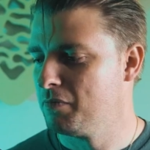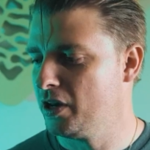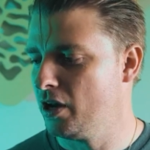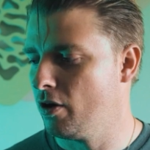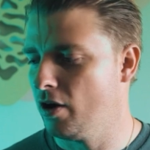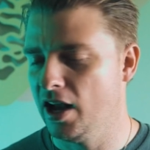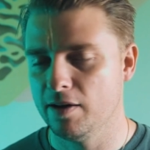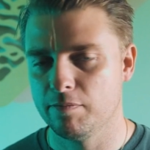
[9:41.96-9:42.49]
But
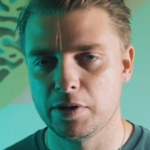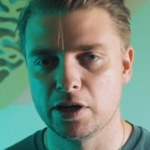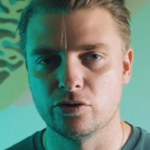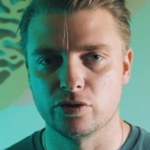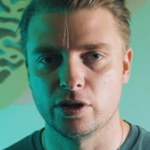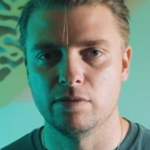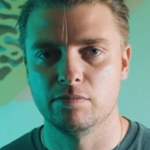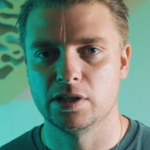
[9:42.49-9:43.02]
no, I have big
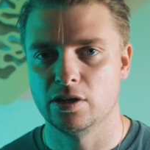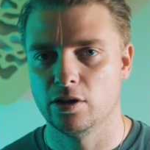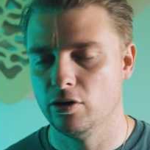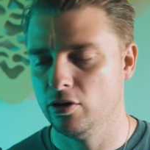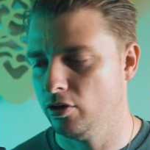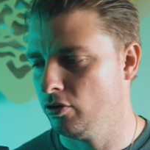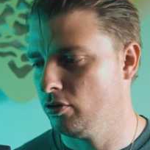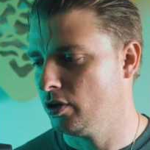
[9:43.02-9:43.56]
dreams, and
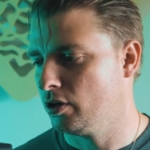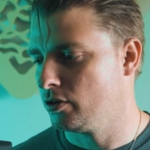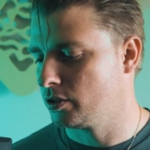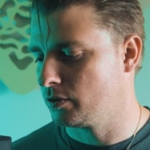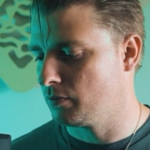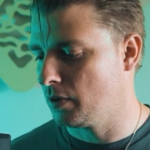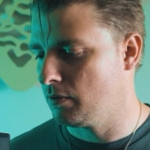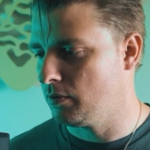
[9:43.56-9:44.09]
who
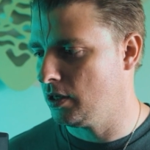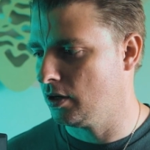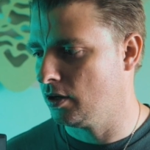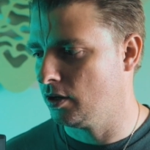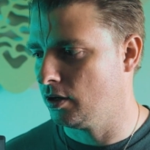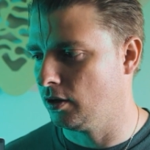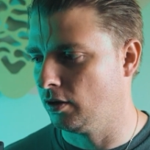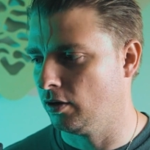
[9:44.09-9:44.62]
knows, maybe
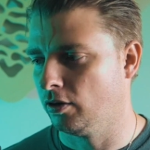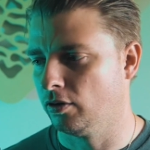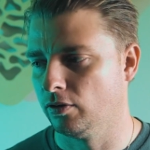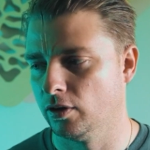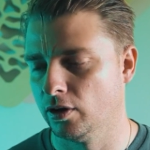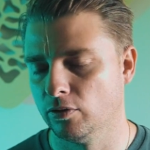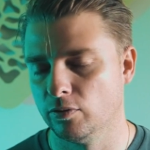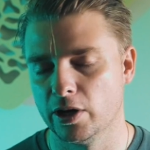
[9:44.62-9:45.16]

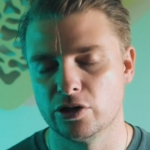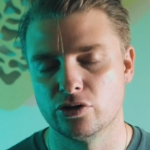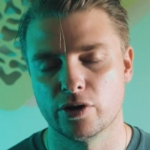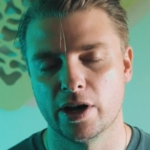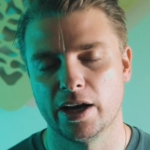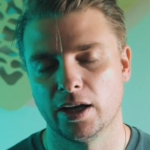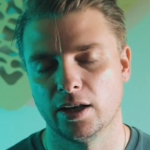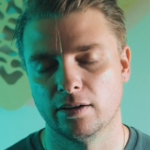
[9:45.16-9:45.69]
a Red
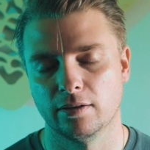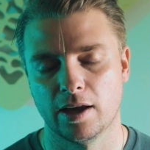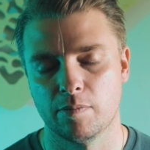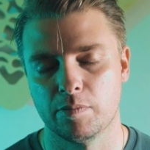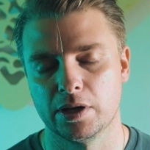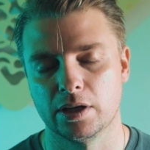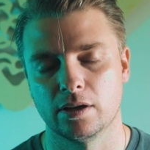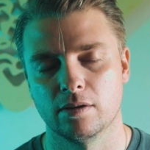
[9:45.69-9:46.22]
Dragon
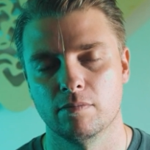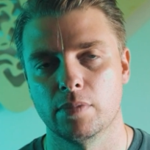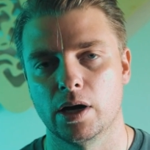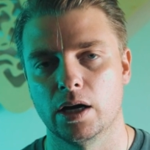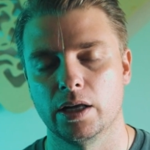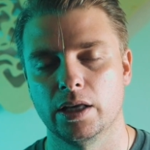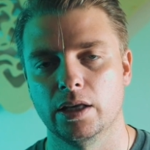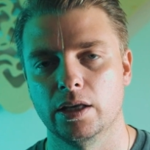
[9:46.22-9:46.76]
epic
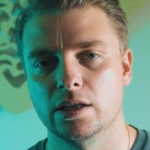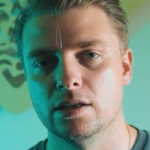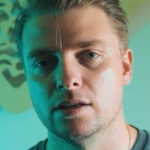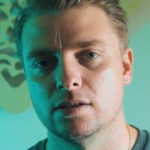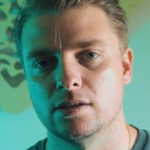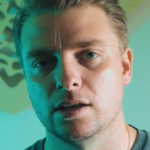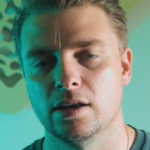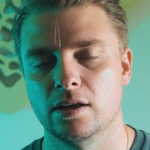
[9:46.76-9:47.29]
body
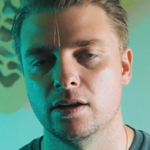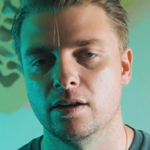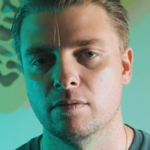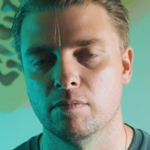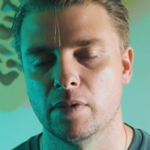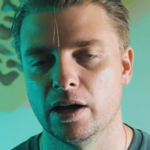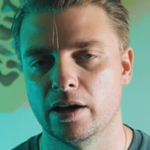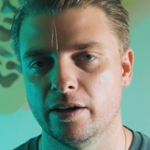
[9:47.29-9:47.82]
is in
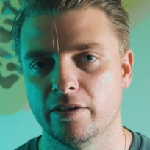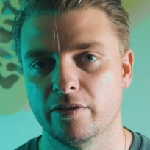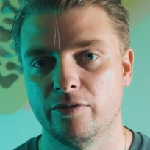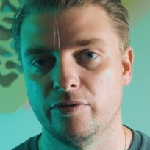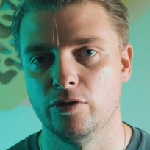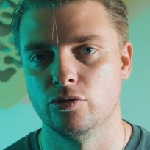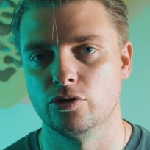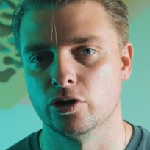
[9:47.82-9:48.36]
my
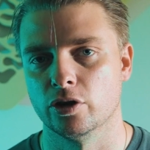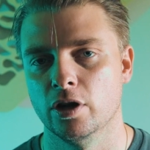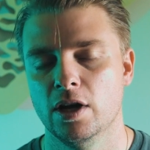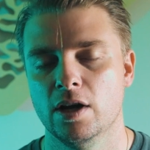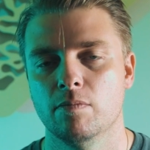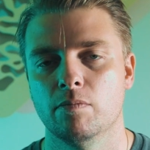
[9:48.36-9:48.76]
future.